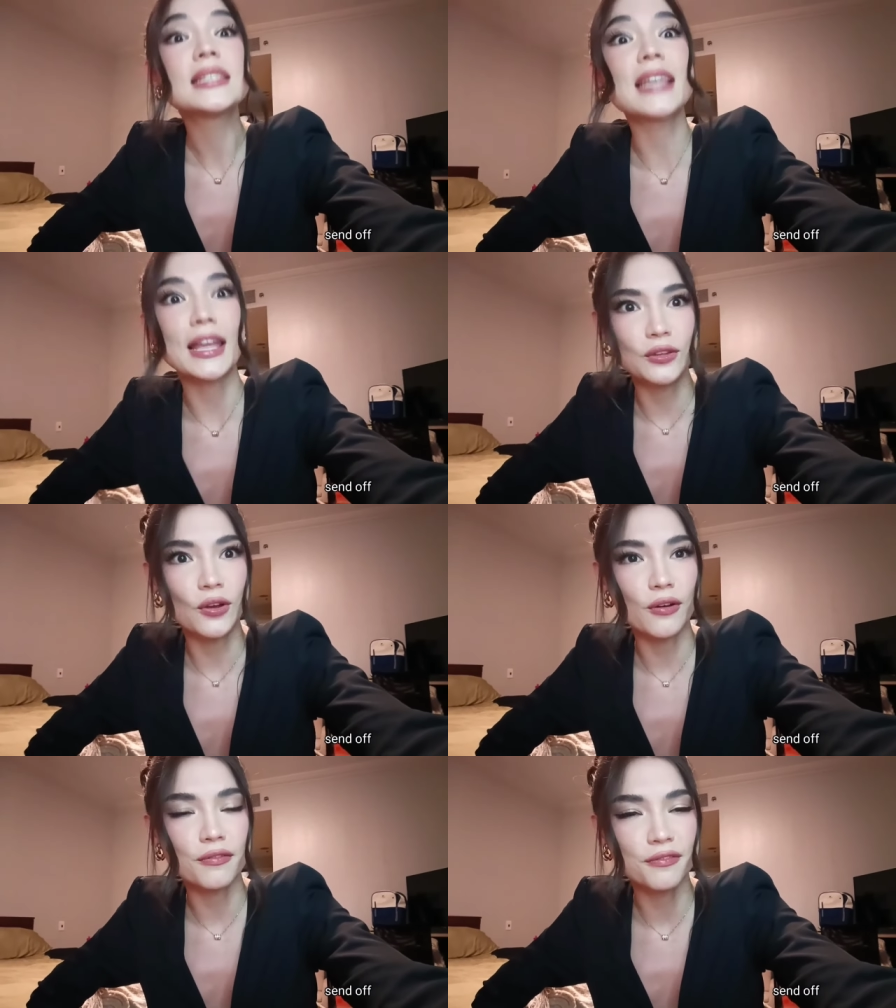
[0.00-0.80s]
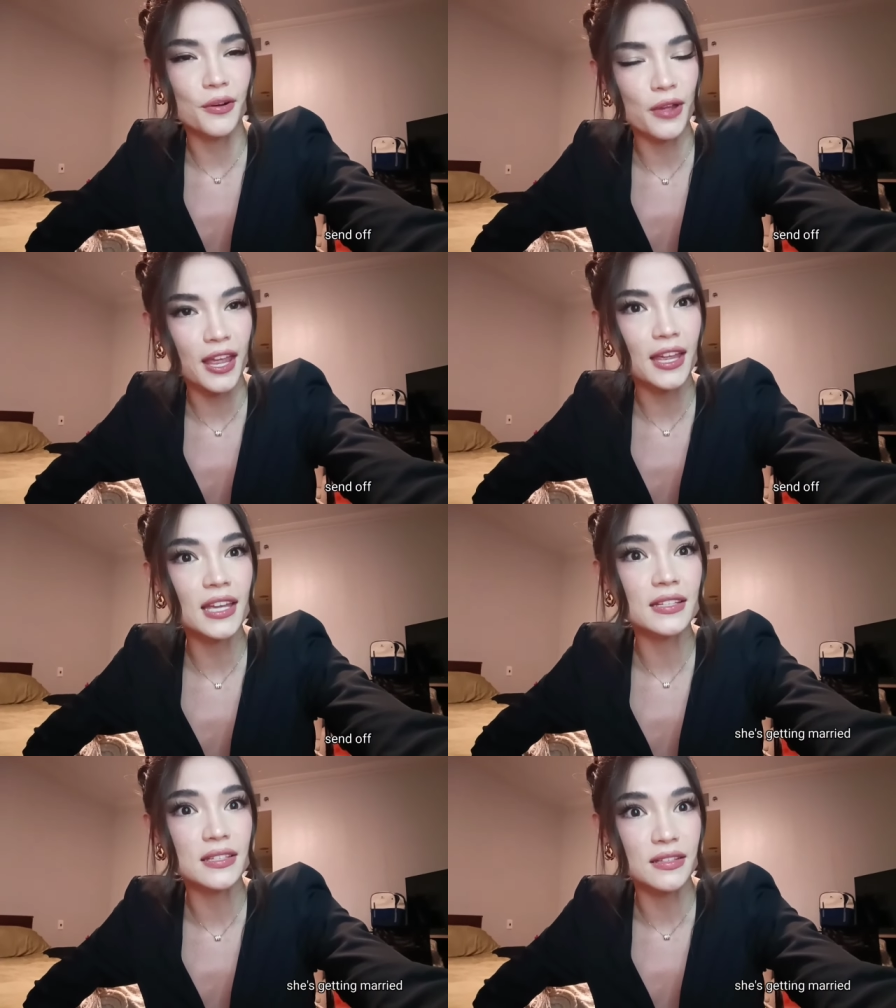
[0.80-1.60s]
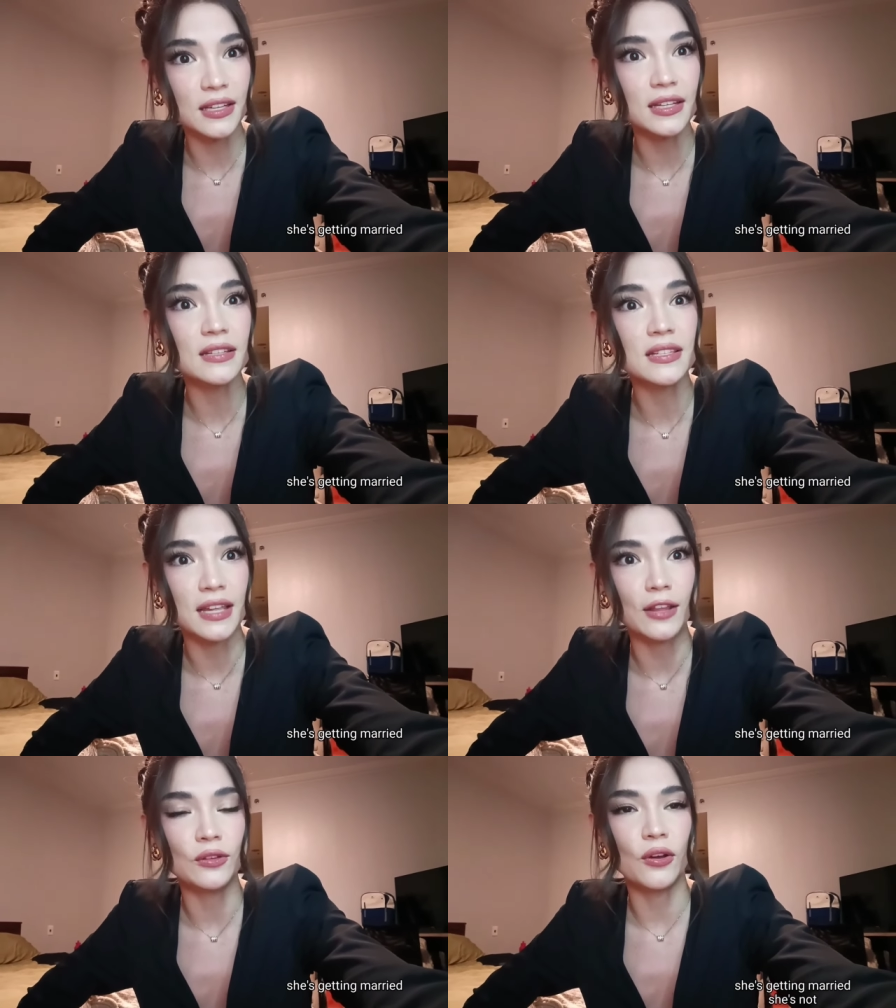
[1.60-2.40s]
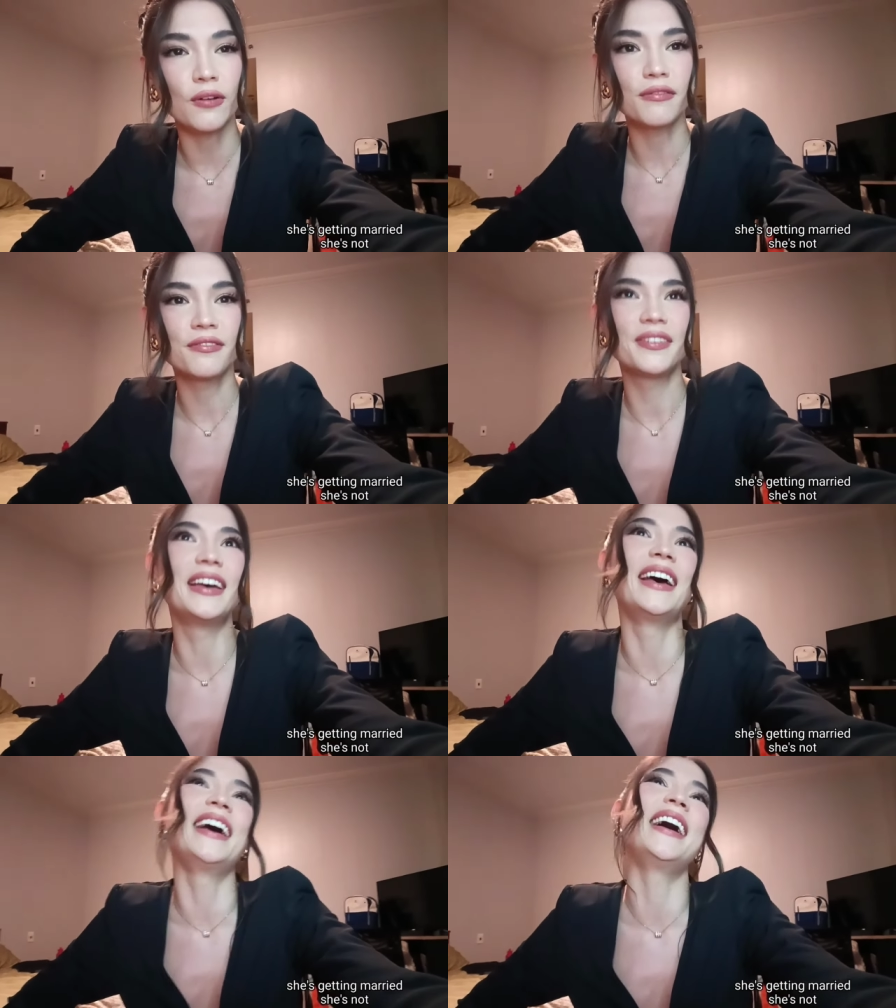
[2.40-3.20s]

Send off. Okay, it's Didi's send off.